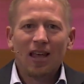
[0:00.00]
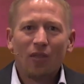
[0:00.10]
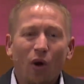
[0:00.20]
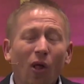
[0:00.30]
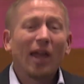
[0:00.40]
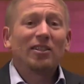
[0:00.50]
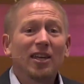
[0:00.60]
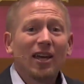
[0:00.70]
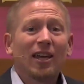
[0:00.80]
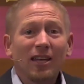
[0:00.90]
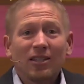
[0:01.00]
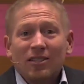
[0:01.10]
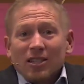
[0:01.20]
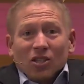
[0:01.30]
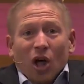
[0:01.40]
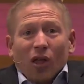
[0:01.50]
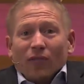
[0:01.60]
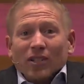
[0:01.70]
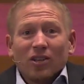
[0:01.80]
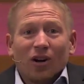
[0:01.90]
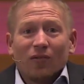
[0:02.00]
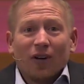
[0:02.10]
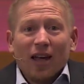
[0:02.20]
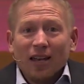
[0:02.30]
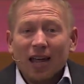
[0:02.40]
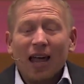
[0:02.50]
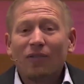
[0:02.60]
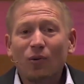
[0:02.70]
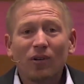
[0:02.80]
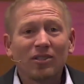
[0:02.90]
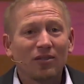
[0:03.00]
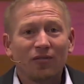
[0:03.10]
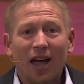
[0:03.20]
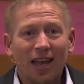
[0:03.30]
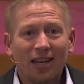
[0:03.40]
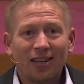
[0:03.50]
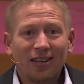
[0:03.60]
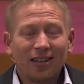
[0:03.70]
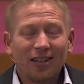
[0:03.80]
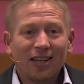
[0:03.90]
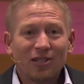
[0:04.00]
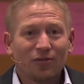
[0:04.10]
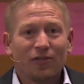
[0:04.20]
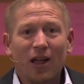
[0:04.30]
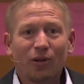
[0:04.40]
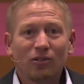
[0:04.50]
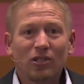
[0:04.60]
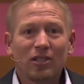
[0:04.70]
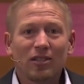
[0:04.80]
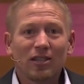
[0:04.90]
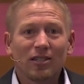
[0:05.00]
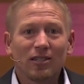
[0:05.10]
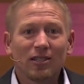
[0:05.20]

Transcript: And the whole idea is, is all of us are invited, everyone's invited to follow Jesus.